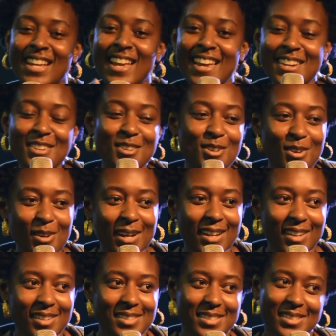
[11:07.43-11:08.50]
And you know what
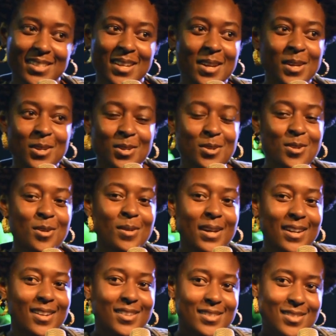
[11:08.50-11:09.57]
else? You know
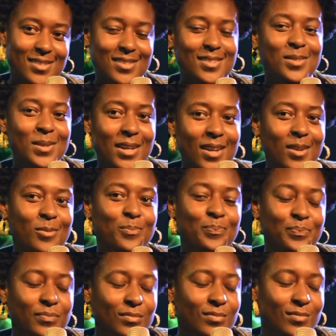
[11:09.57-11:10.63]
what else? Okay.
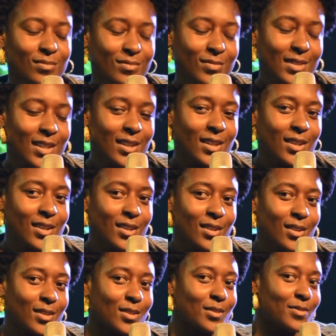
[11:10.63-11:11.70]

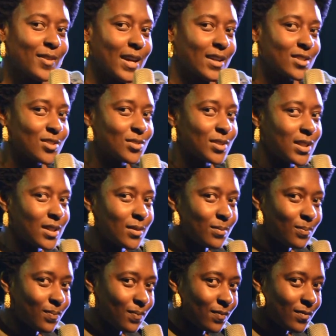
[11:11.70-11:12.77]
The factory
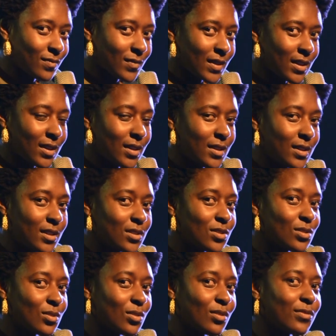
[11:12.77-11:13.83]
needs
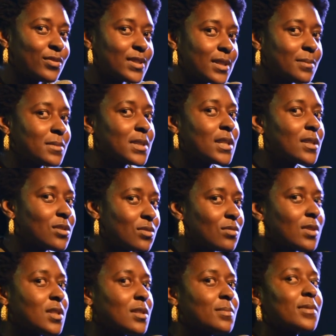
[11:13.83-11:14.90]
to go for some test
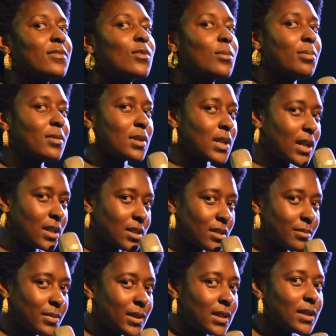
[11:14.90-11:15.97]
runs before
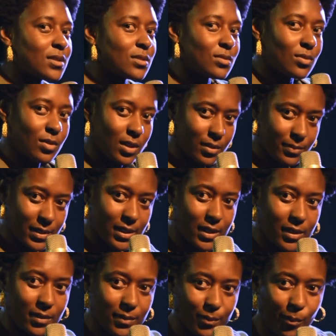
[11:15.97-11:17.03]
production begins, you know what I'm
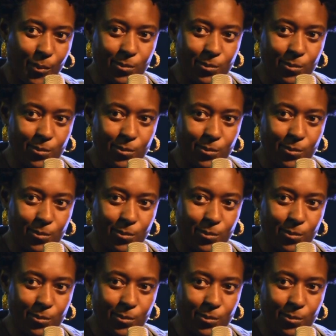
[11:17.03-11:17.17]
saying?